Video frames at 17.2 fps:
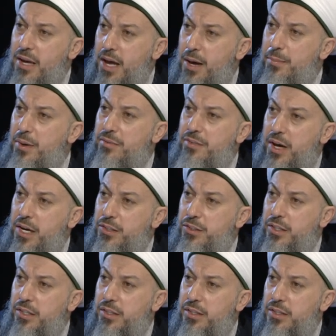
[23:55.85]
above
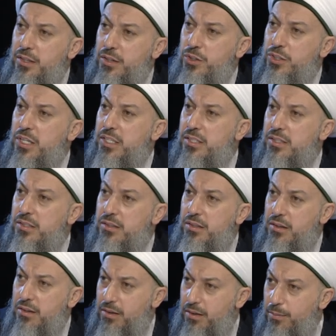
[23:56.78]
100, you just
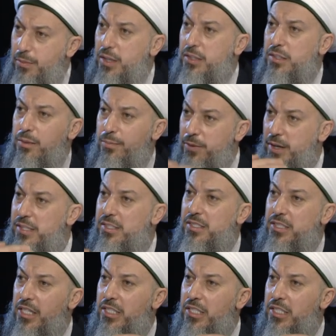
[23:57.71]
multiples